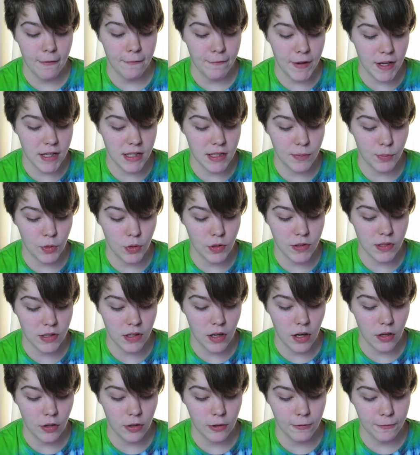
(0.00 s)
A fast sports
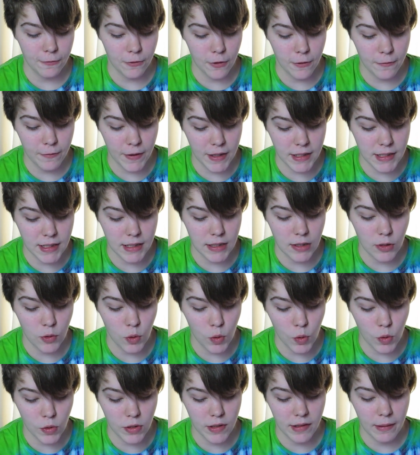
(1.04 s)
car, good for evading the
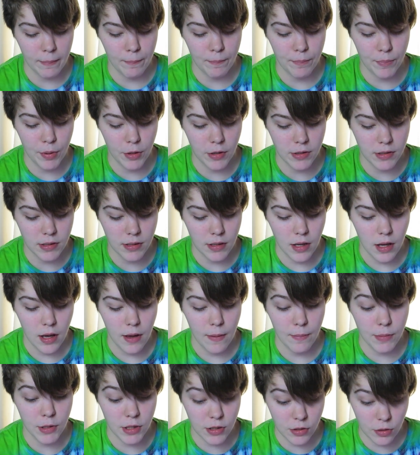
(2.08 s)
horde and
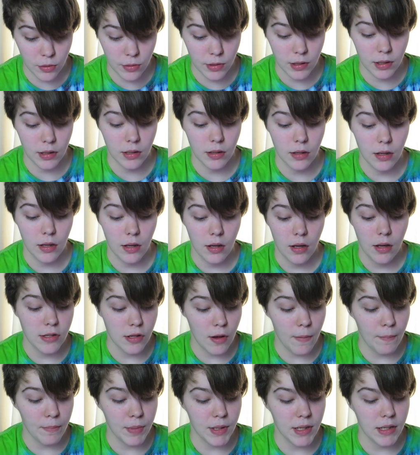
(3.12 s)
pursuing
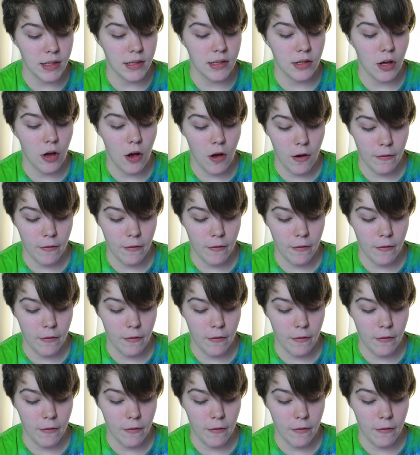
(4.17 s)
zombies.